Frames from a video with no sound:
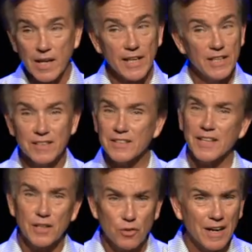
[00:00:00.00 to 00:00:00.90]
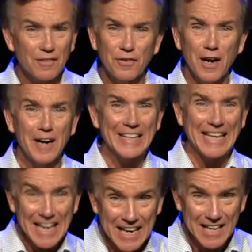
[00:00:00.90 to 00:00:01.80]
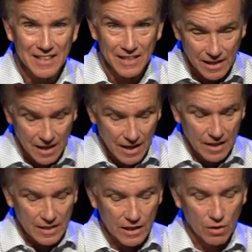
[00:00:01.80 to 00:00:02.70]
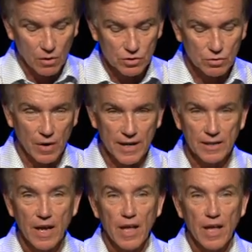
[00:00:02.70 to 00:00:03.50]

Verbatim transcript: He doesn't get credit for hardly anything that goes right.